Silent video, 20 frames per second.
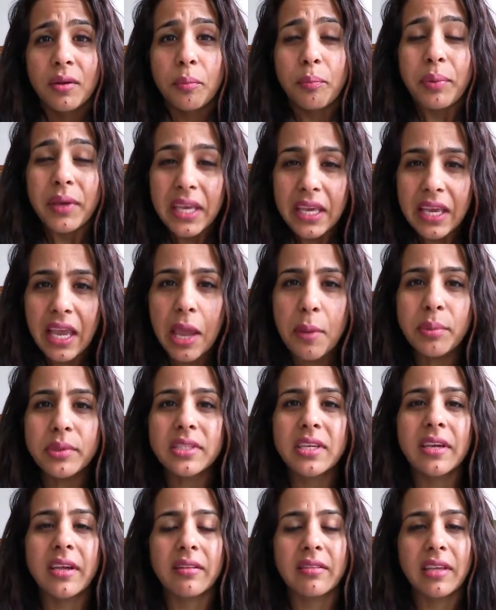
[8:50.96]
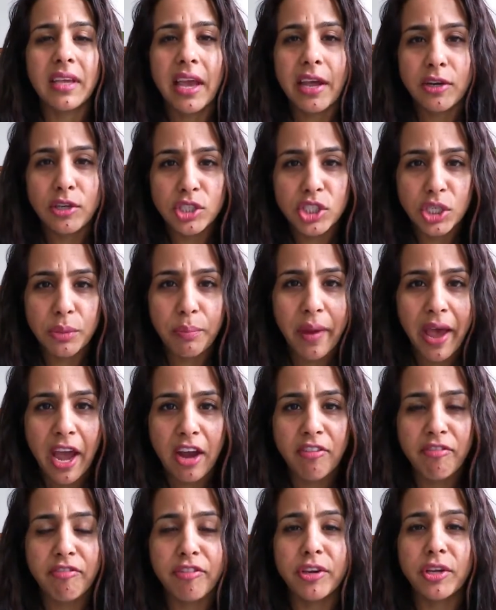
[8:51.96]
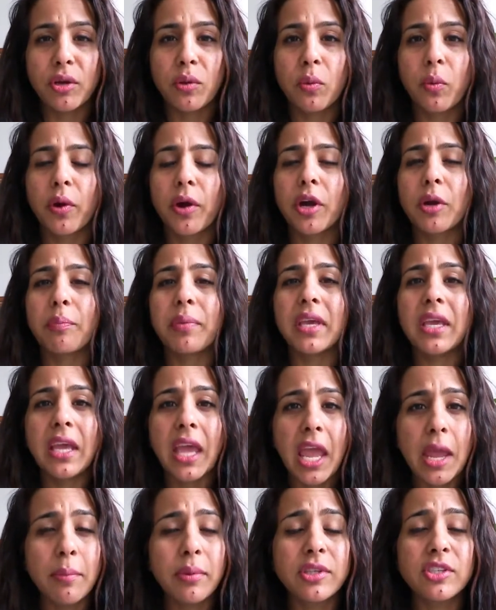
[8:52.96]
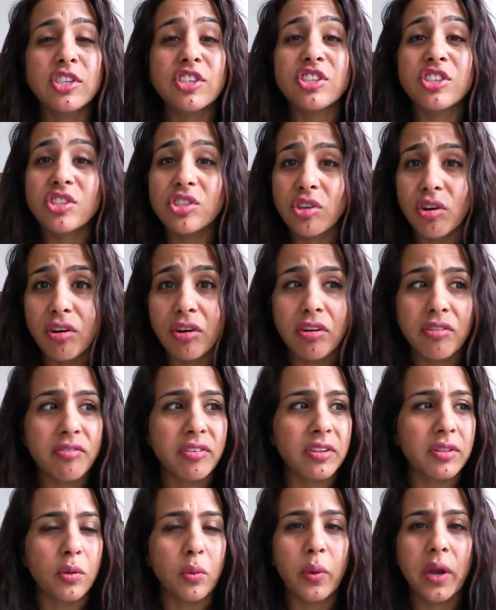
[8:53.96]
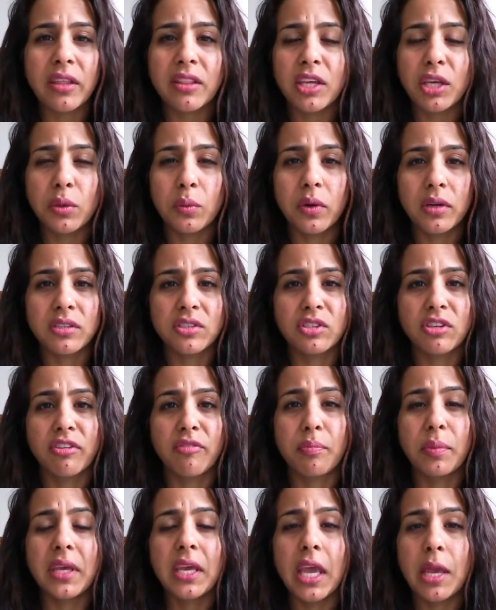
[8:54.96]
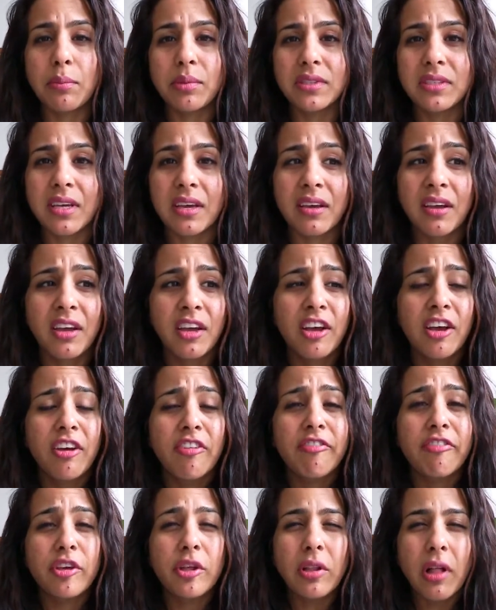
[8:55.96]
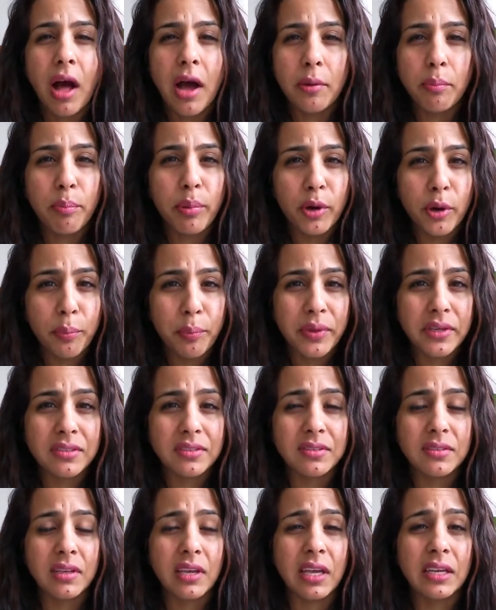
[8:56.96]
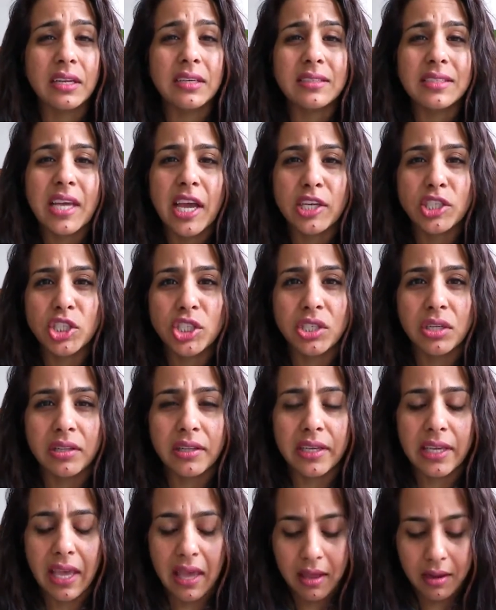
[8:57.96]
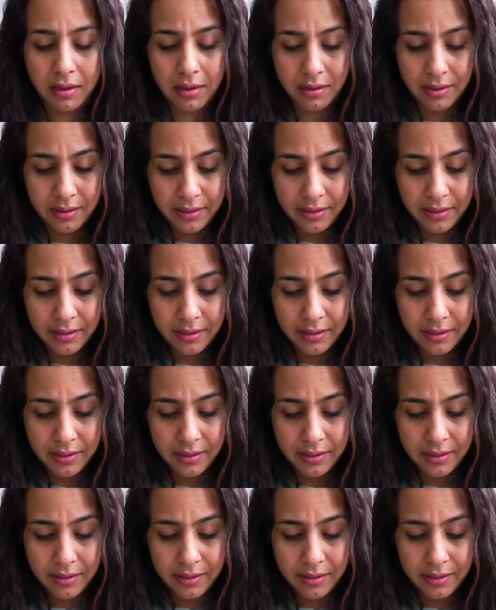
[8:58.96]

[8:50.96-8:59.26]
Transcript: being able to get the energy back for your work, being able to serve in the way that you want to serve, being able to feel on purpose and intentional again.